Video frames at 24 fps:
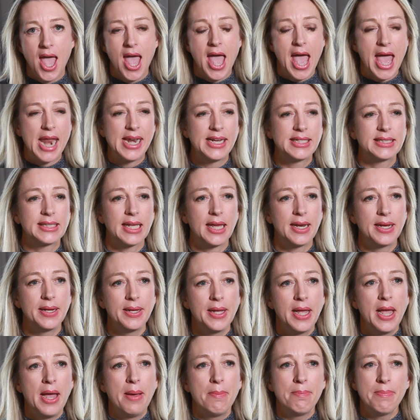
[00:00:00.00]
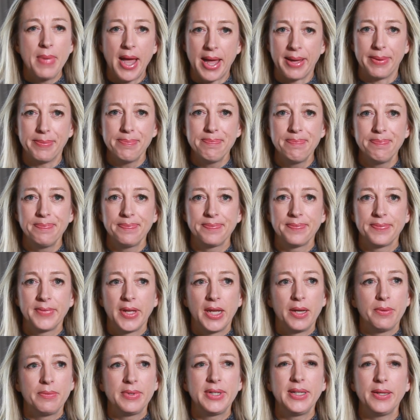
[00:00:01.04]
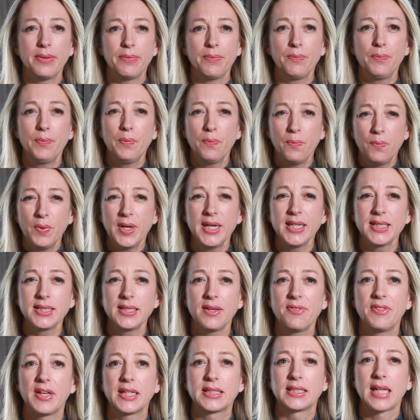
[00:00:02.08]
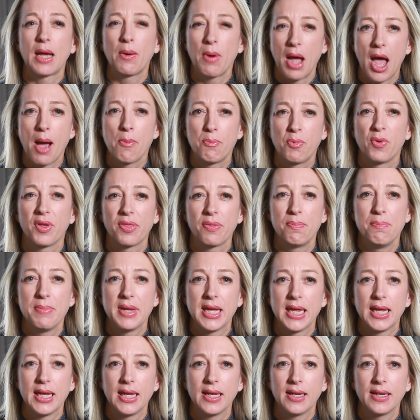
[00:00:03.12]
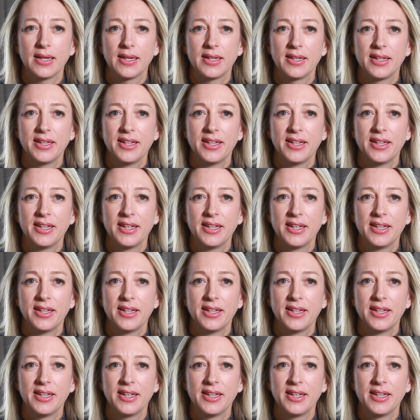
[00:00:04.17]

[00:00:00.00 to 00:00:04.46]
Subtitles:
And he said, "Mom, what is it that's up with me?"